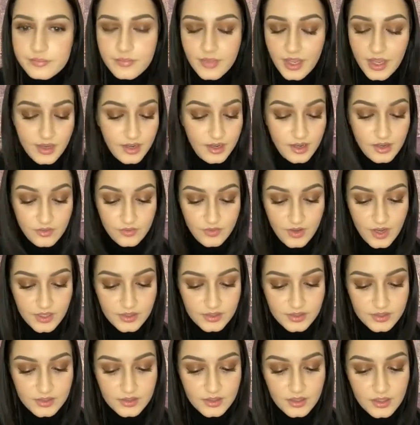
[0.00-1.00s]
any
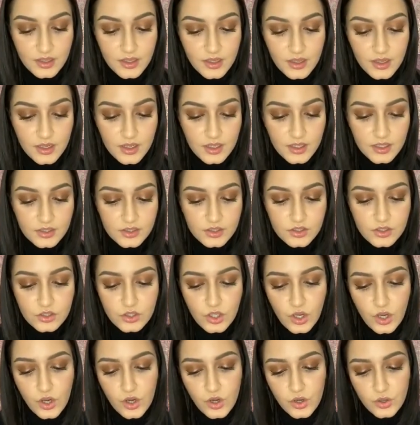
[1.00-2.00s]
event.
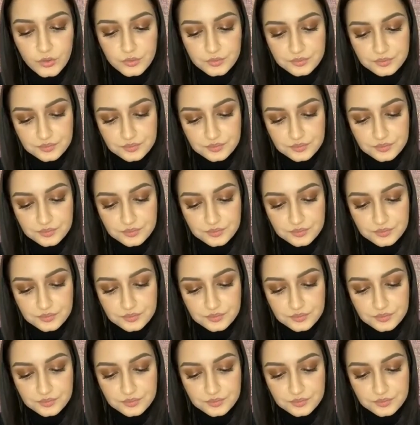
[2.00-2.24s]
So